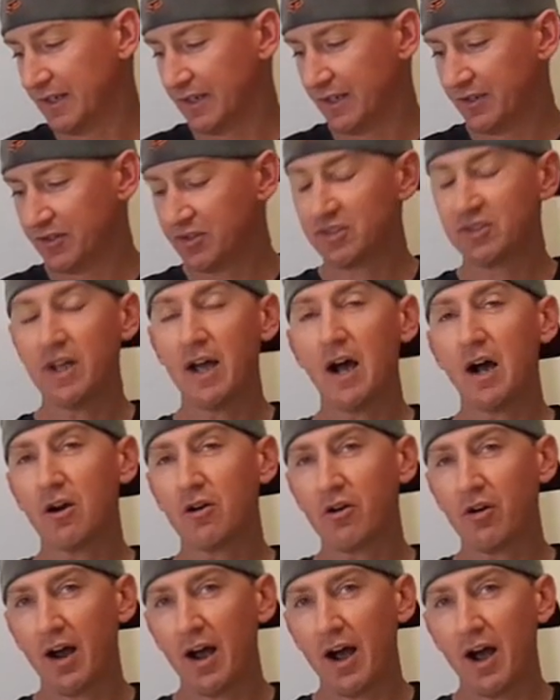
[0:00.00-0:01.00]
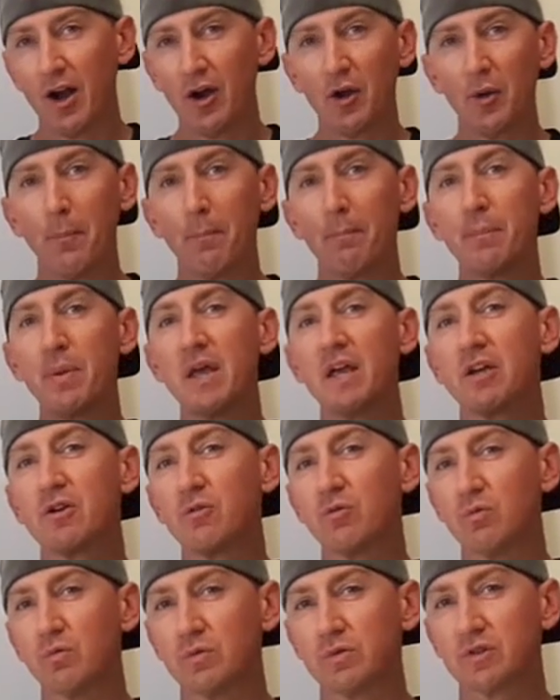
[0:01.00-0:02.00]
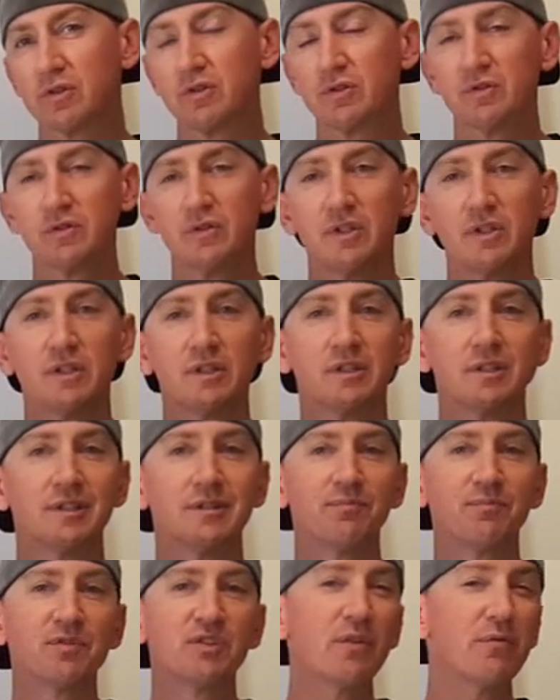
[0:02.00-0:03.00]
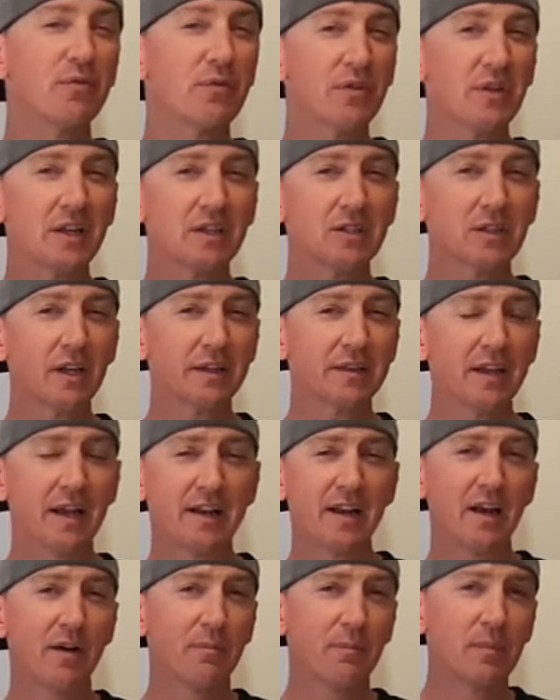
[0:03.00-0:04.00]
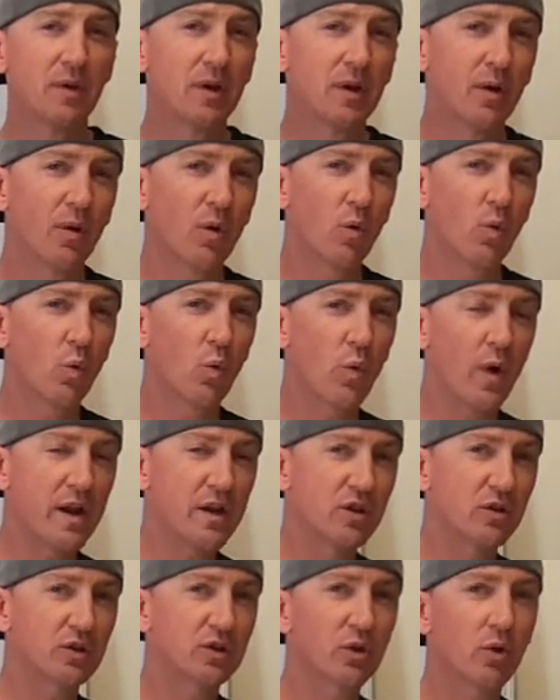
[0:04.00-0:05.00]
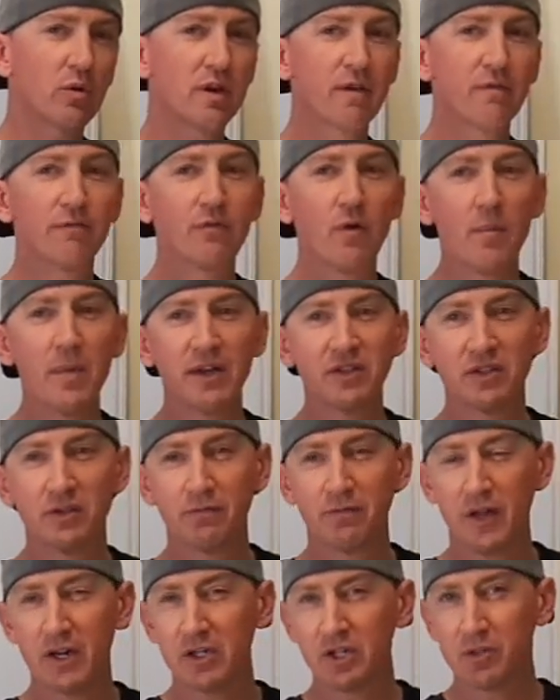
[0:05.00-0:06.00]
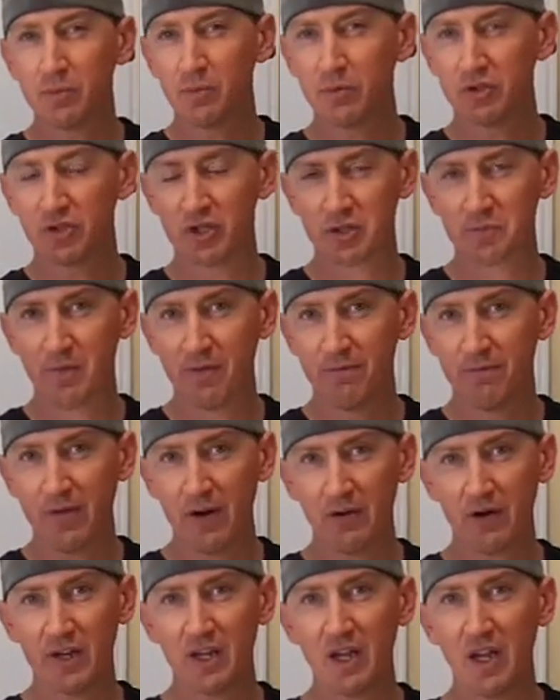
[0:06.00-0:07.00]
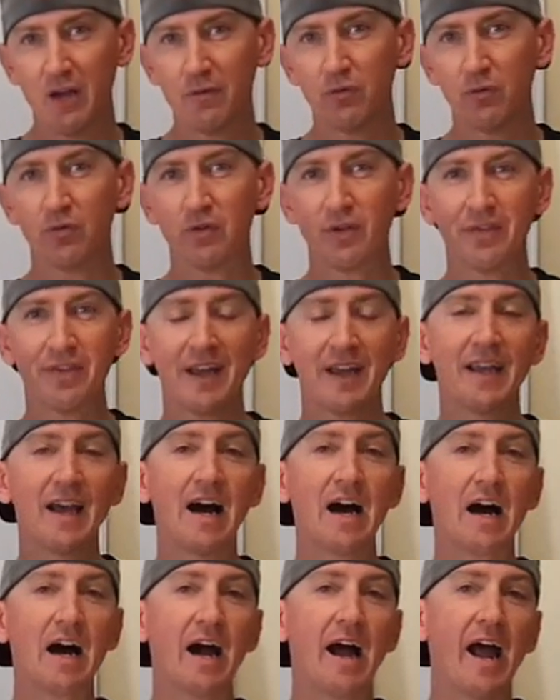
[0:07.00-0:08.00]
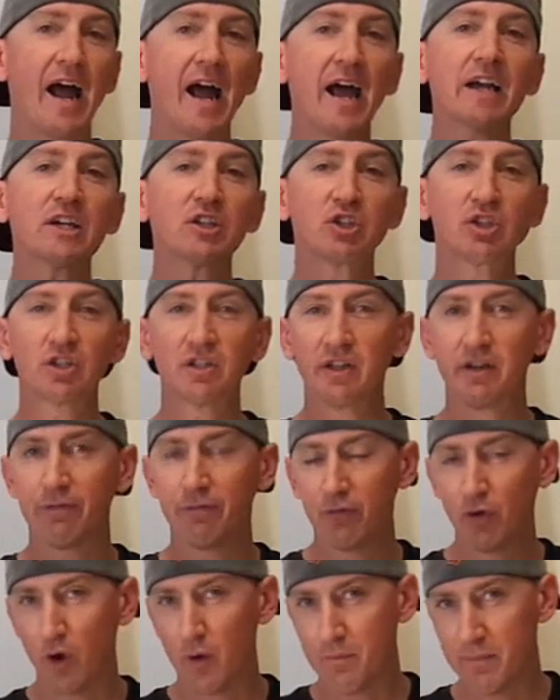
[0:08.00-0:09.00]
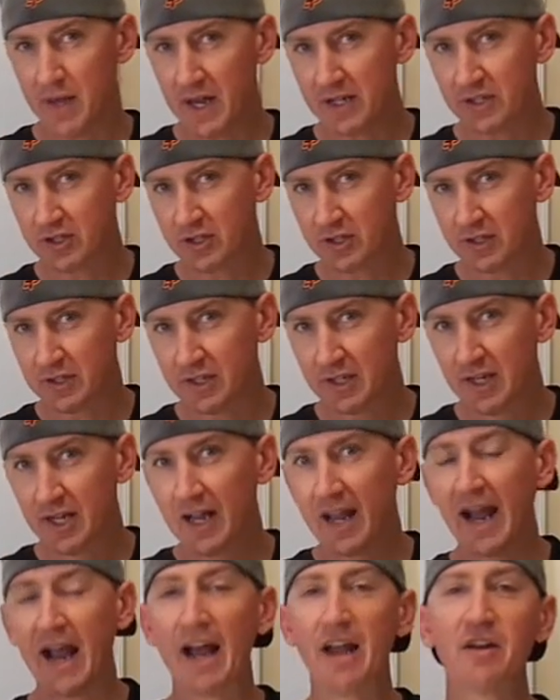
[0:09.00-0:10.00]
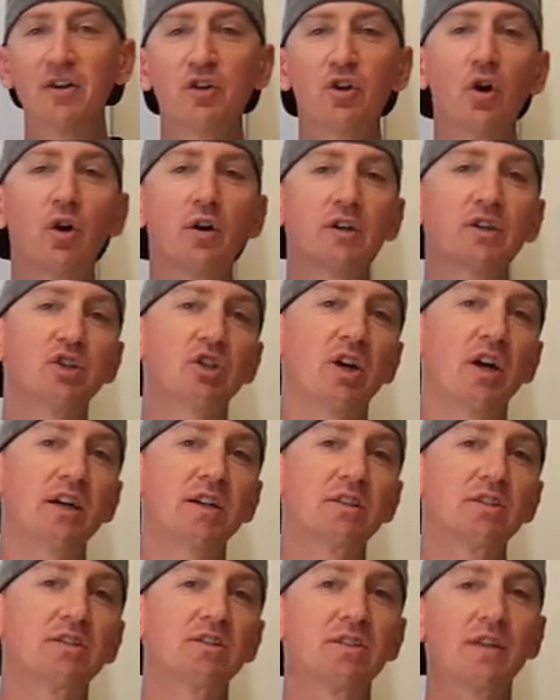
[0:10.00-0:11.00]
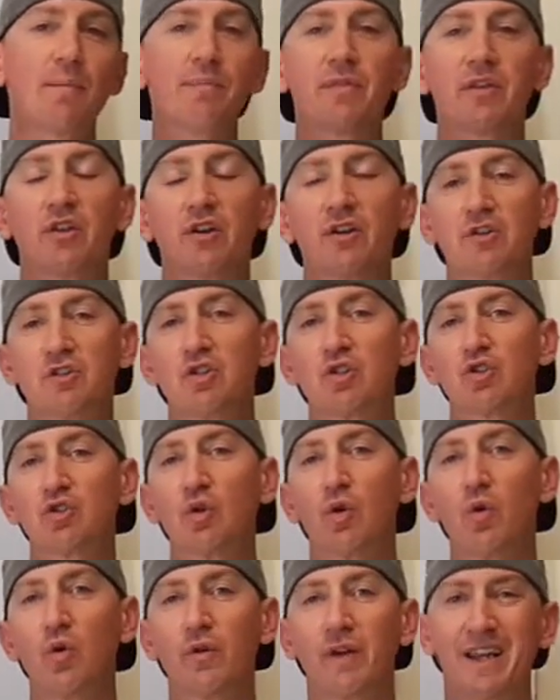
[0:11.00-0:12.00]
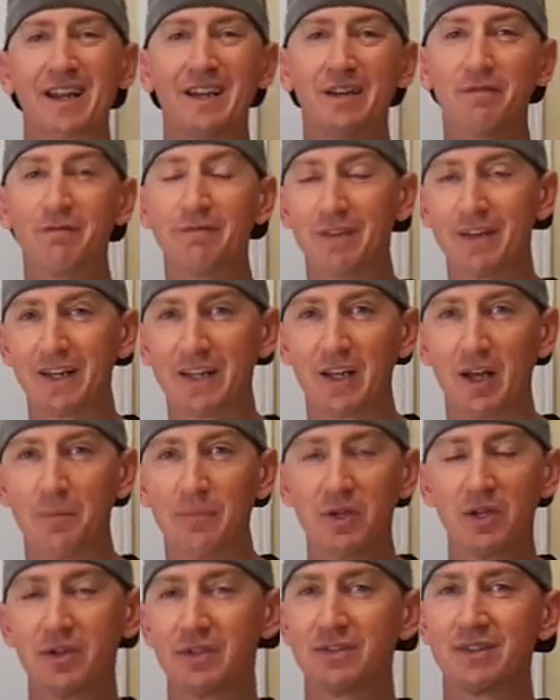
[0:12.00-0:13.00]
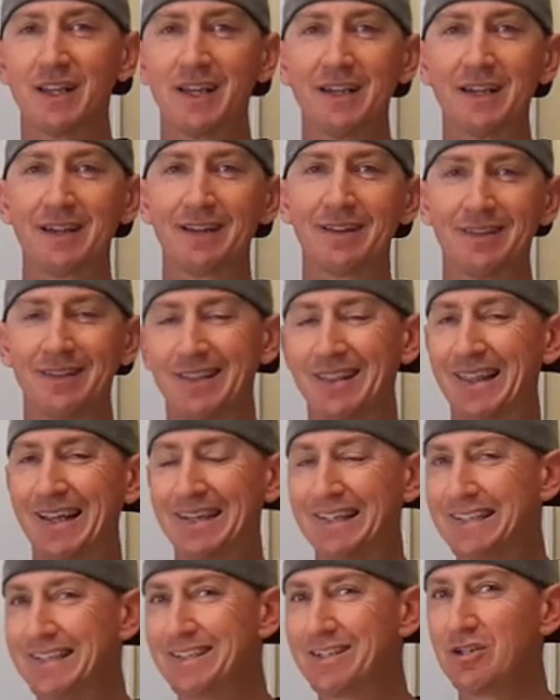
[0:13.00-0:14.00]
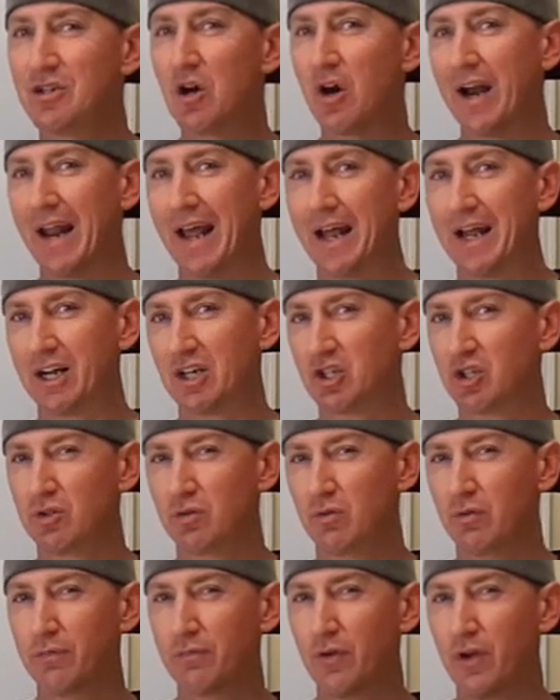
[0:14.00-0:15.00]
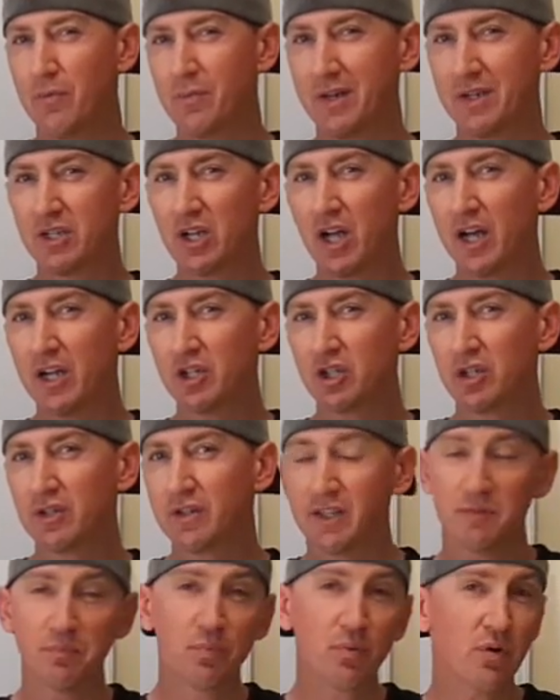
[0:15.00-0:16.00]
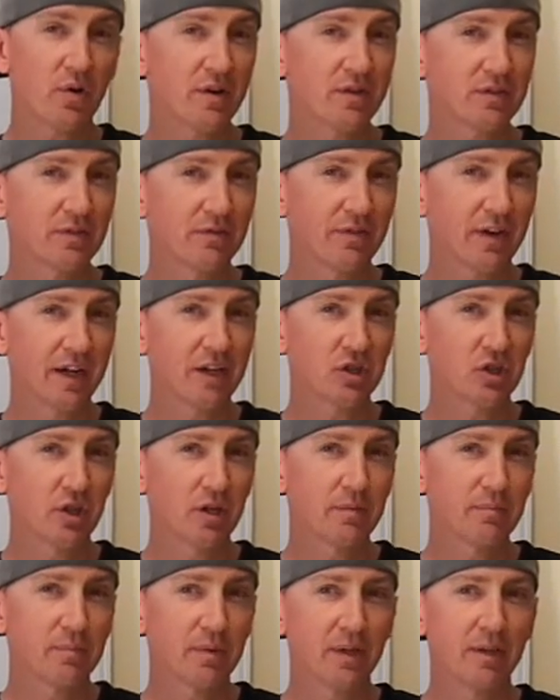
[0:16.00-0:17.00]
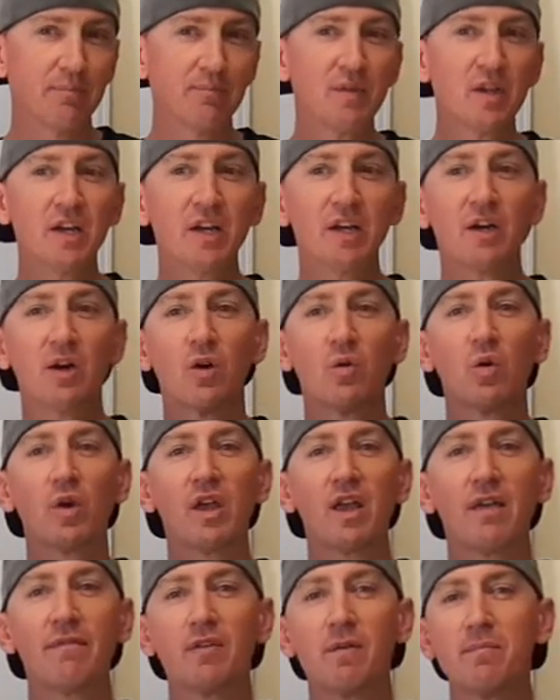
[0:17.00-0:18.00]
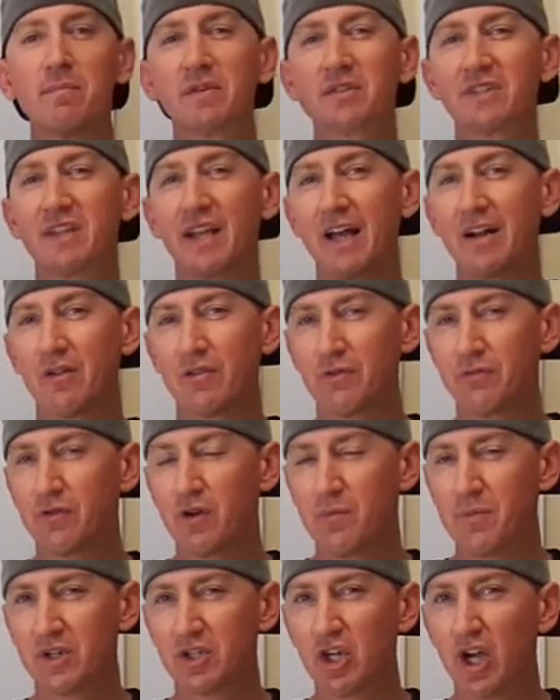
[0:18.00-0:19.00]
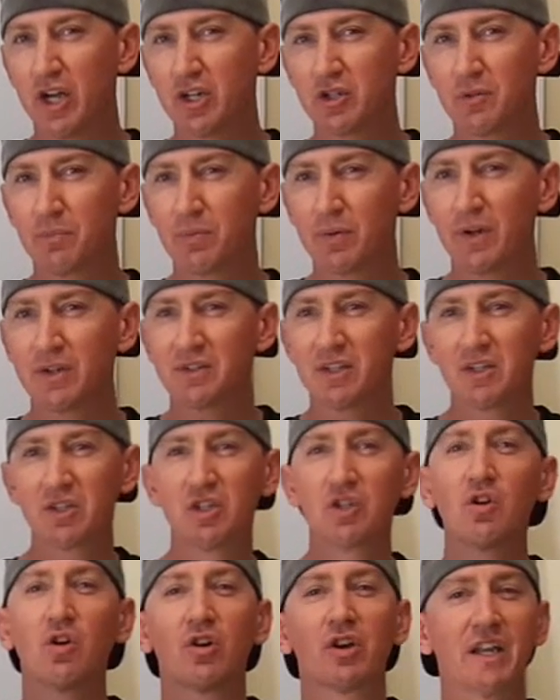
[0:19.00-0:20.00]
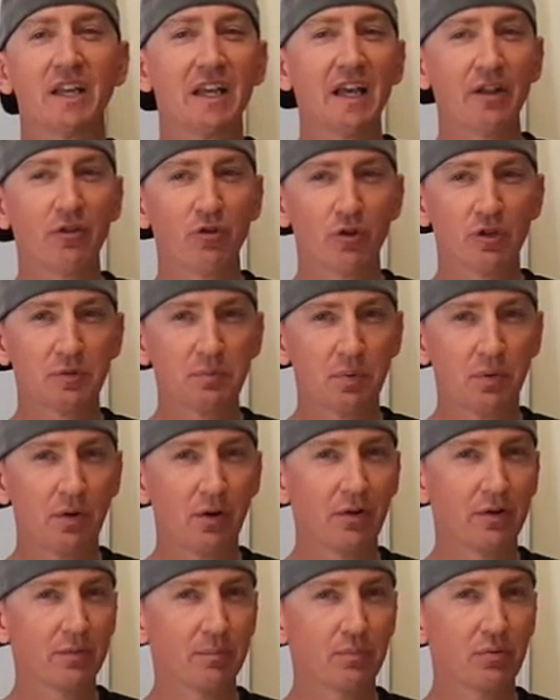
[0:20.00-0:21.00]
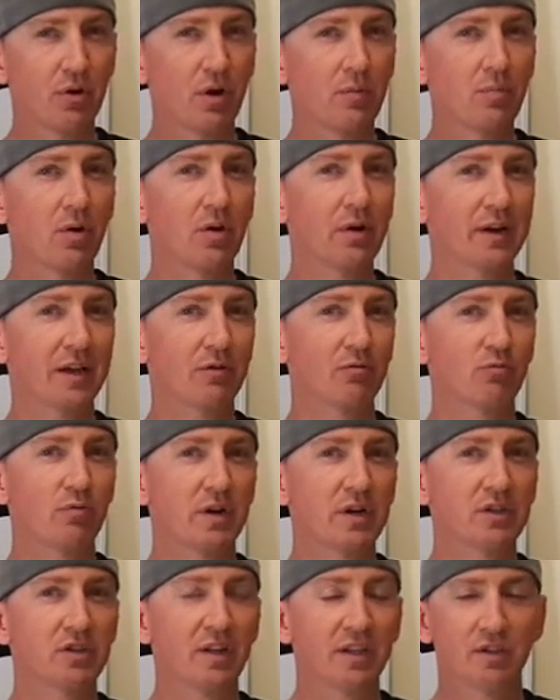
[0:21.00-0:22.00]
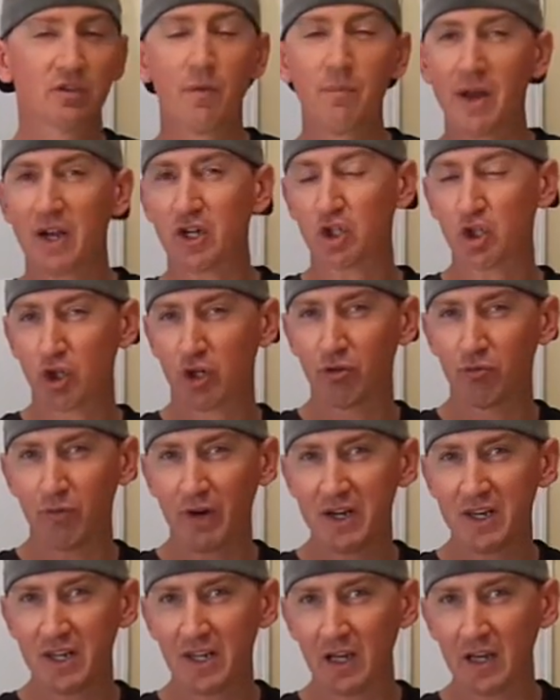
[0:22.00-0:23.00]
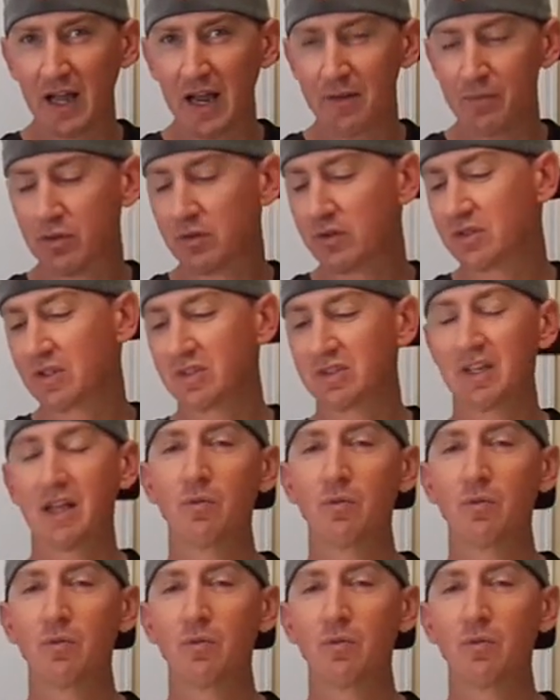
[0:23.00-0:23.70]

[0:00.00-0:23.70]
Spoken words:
sauerkraut, pickles, different things like that. Now, when you're talking fermented vegetables, just be very careful that they are actually fermented and not just something that is stored in vinegar, because then that's not actual fermentation, that's preservation. But if you're missing out on the fermentation process, you're not going to get those probiotic rich things. So make sure you're reading your labels to see